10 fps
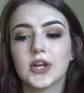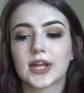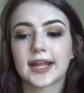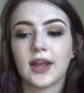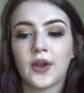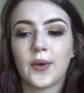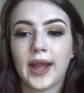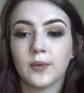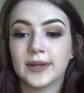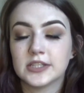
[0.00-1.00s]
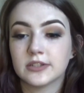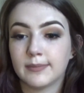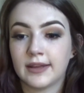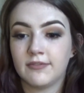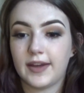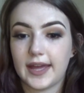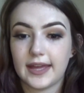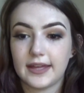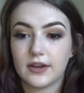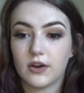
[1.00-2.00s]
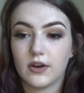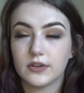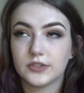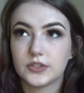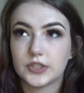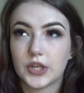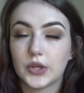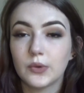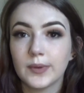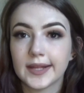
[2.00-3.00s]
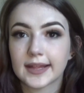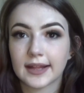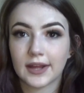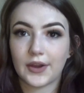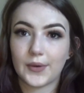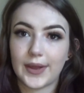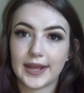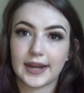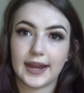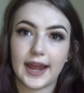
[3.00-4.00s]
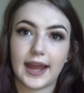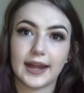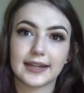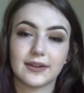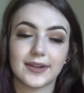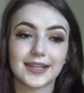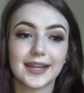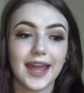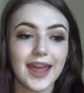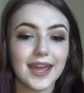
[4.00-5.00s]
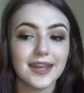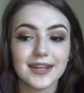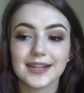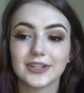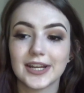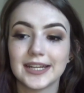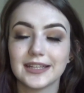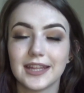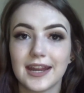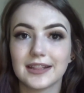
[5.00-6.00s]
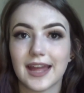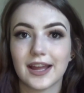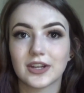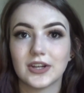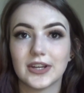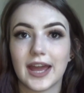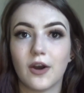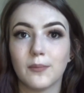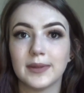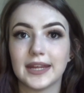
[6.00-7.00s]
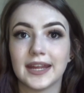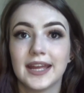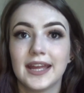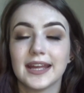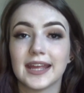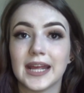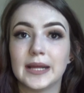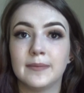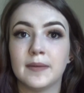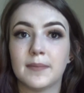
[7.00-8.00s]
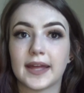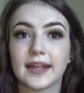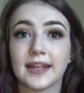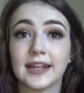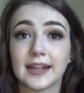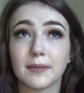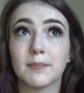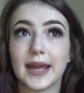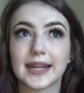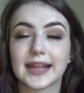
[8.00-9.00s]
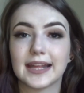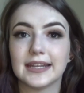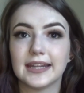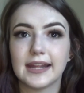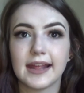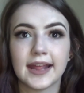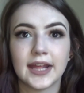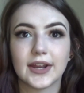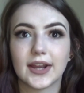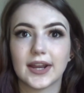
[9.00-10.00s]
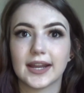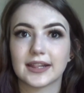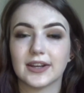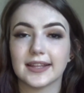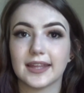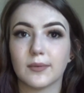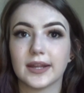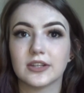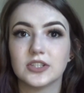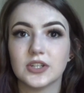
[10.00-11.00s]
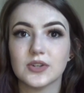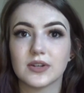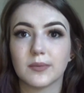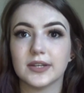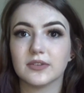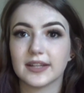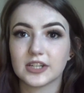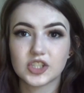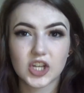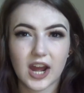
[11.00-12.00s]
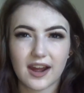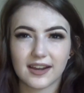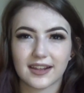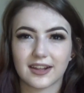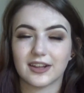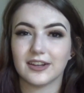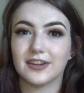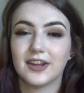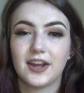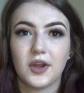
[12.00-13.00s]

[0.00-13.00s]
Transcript: So I went to my vet 2 weeks ago, and I was like, hey, is there anything that could help me get him his medicine easier? Is there anything we could do? Could we do like shots? Could,